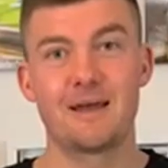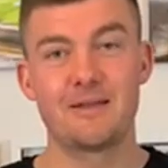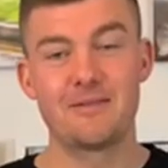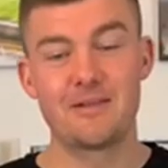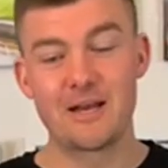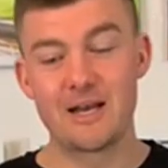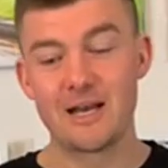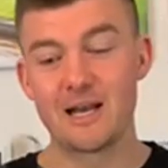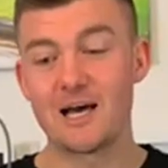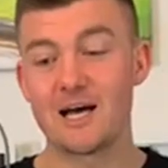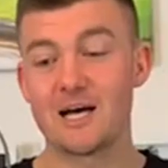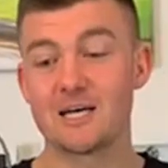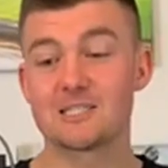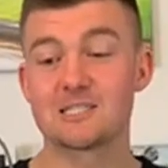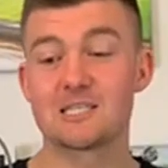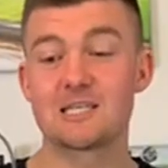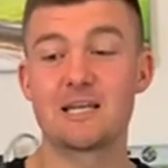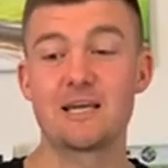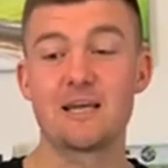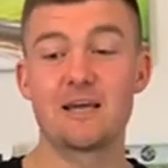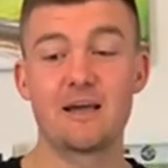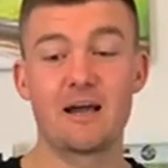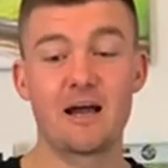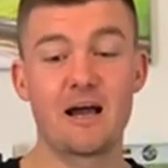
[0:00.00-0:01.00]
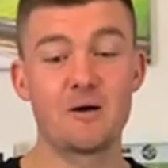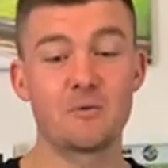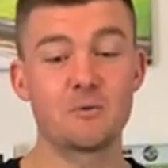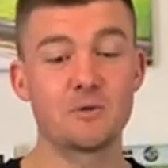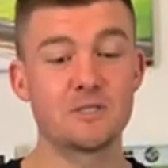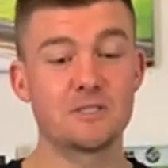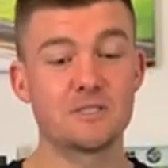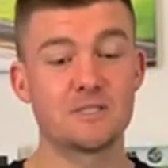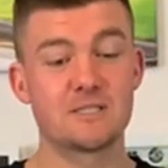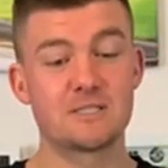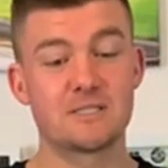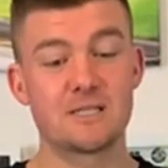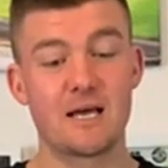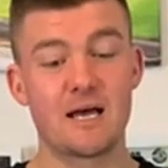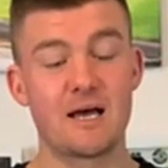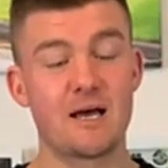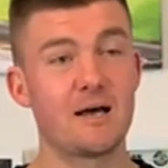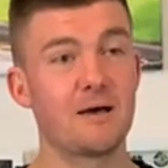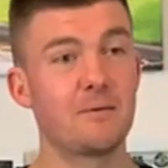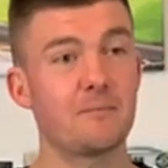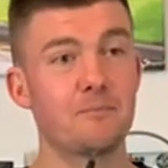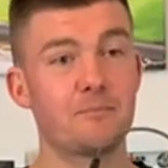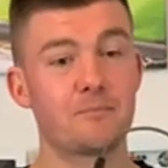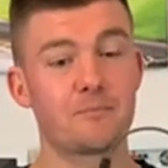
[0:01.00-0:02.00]
And then lastly, I was
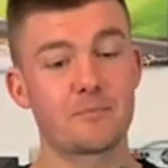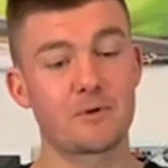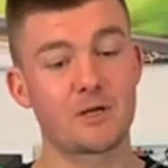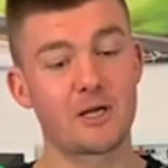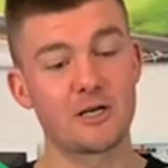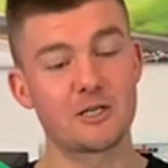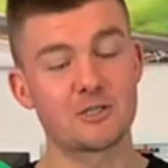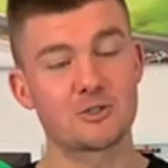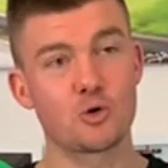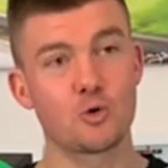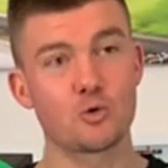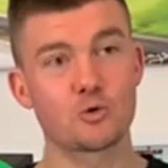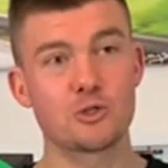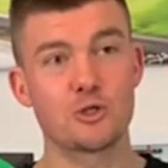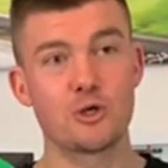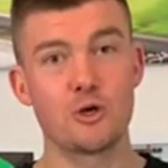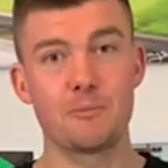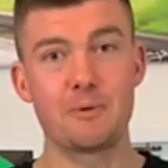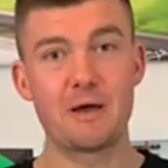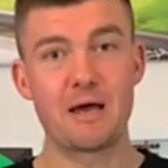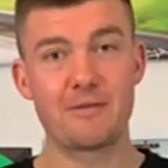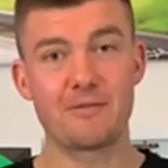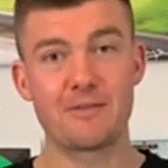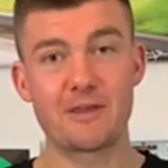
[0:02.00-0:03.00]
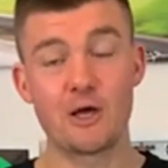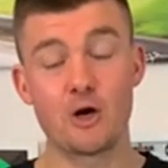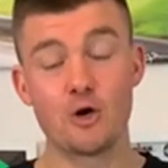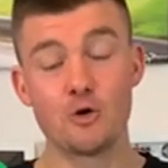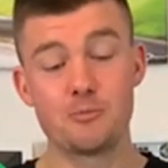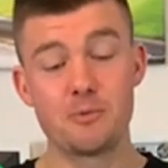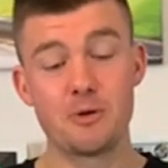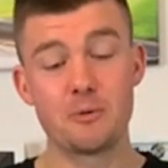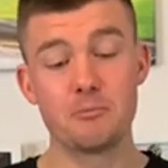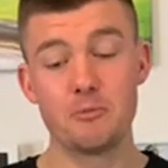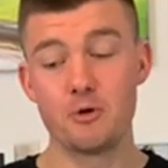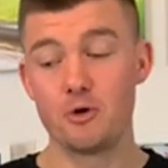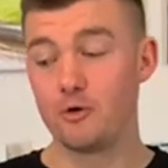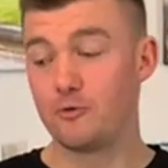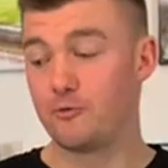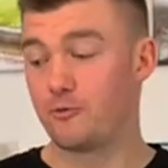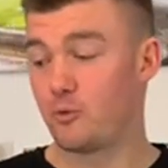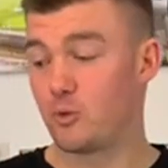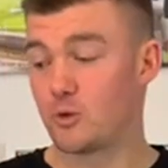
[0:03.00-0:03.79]
going to talk to you about the Openmove,